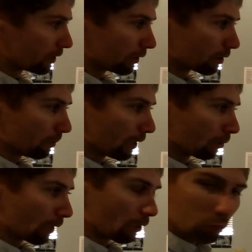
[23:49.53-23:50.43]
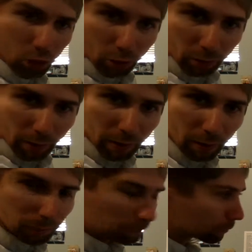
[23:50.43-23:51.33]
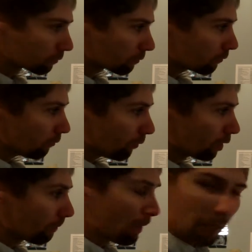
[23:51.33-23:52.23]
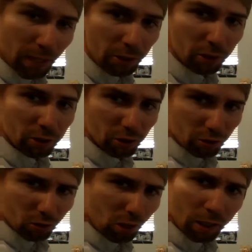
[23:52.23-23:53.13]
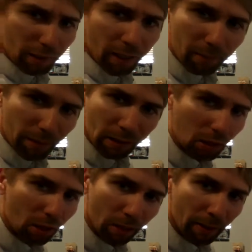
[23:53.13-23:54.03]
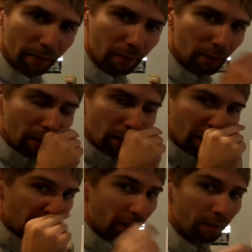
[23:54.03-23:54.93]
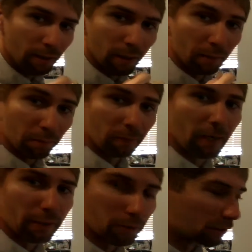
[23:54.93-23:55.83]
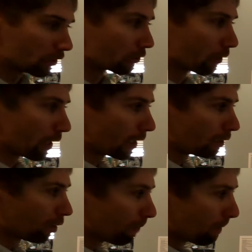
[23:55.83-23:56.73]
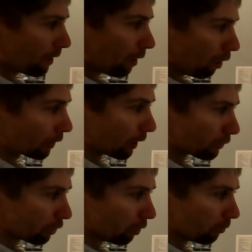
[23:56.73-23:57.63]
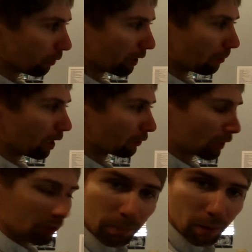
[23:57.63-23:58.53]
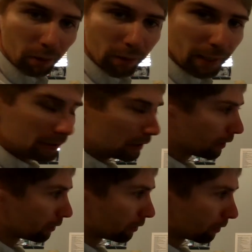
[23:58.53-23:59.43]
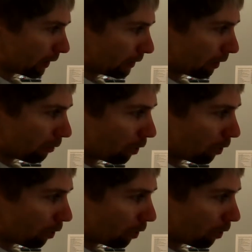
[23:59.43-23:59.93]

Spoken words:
this big round chunk right here, and you could just draw on that, make a comment, and provide it to us, and so that I know, okay, so when the model gets built, I want it